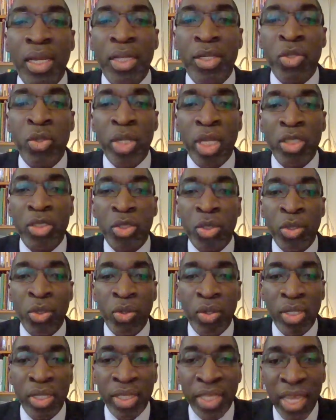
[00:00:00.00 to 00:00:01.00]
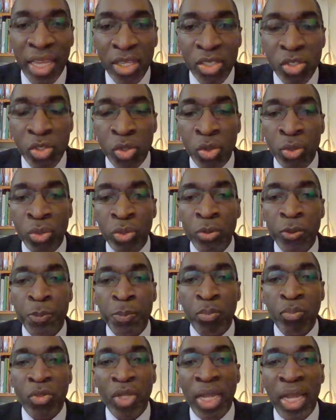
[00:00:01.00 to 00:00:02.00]
UNESCO thanks you.
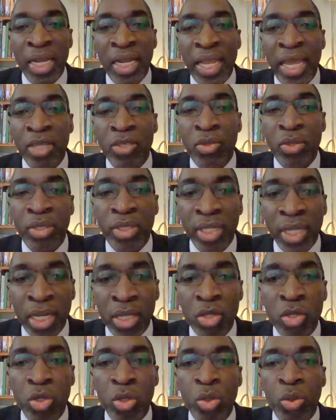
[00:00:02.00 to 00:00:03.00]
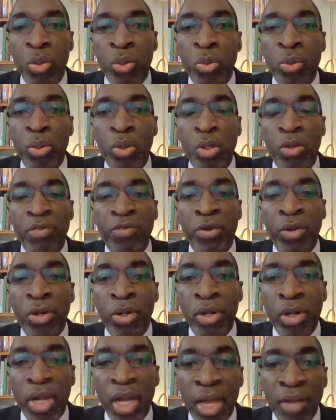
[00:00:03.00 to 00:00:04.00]
I'd like to thank you
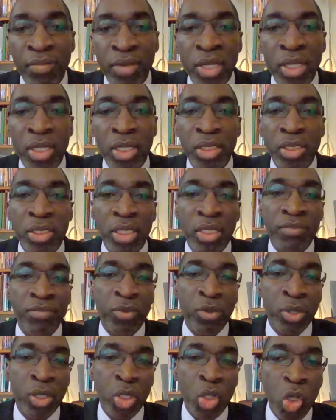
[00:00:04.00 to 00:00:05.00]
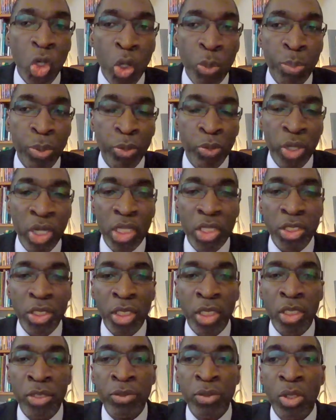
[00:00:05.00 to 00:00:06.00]
for having us and for the
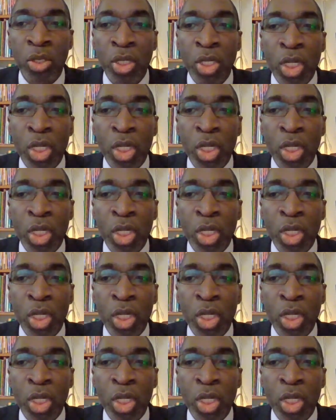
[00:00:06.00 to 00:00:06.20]
cooperation.